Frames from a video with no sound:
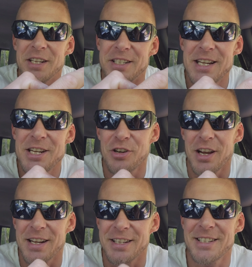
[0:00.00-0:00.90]

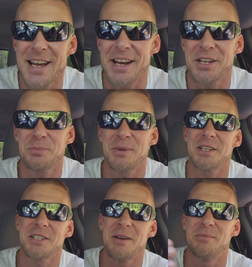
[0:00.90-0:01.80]
detraining status
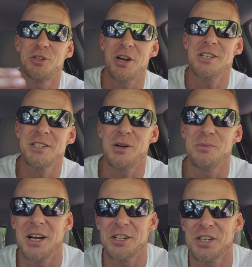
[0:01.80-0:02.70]
because I've trained so
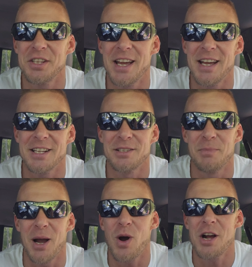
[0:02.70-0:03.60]
much that
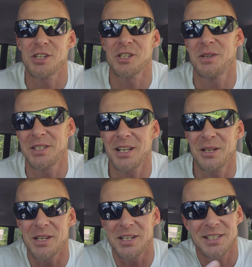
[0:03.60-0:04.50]
my watch is always telling
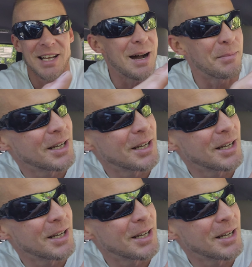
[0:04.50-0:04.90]
me to stop.